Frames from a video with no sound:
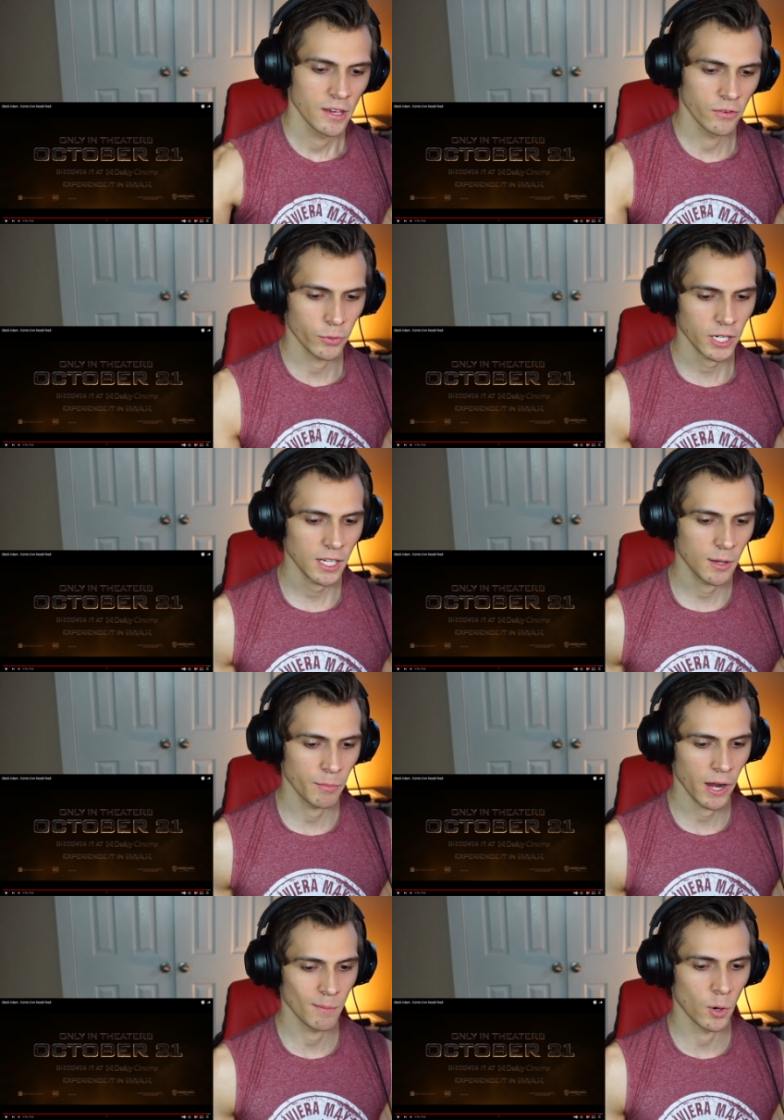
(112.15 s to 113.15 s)
if we're gonna
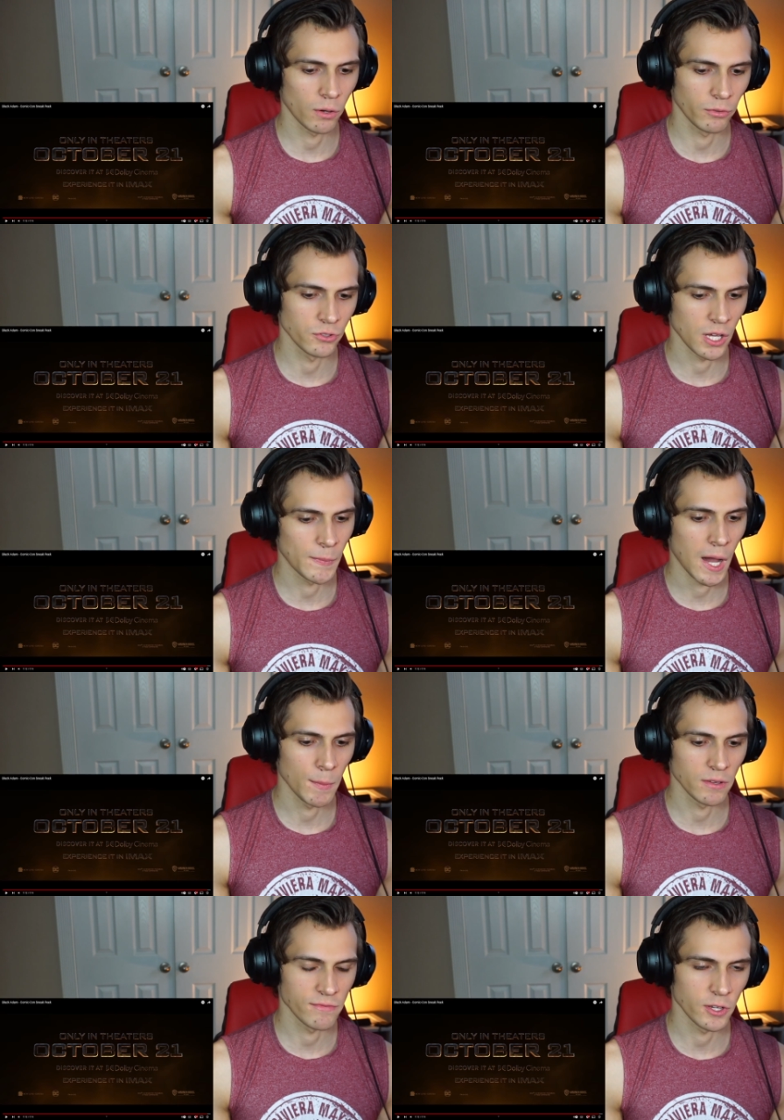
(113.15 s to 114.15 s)
compare Marvel's
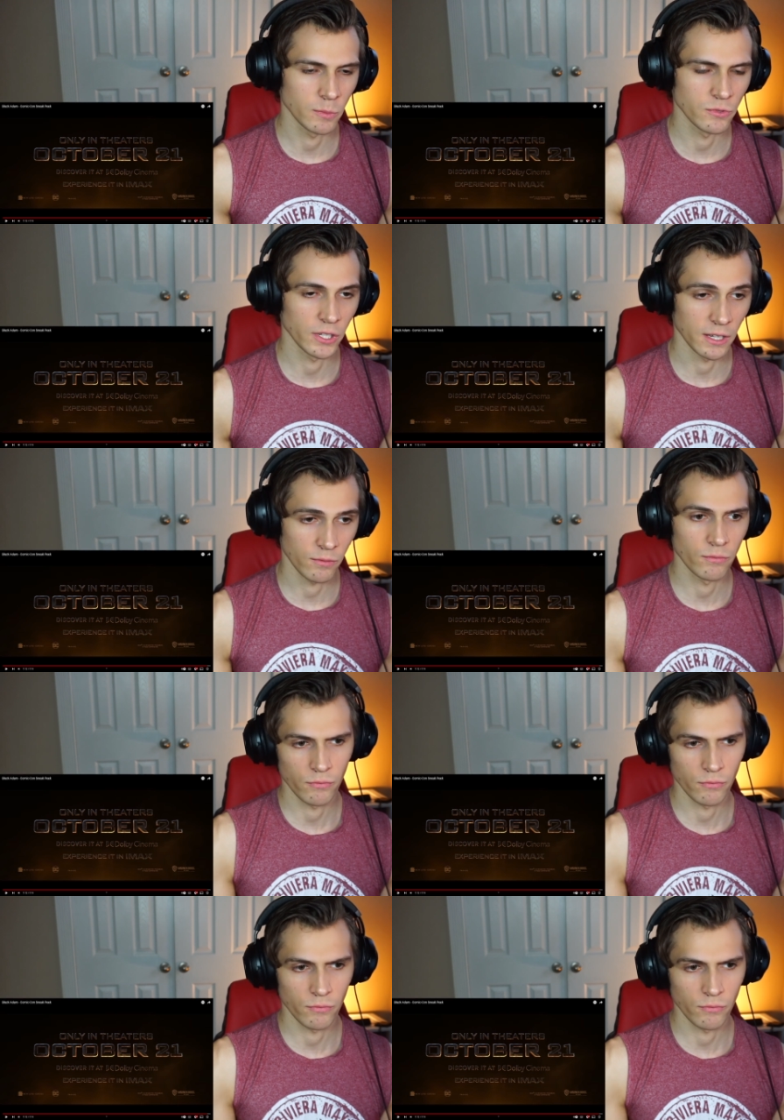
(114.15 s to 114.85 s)
upcoming films, like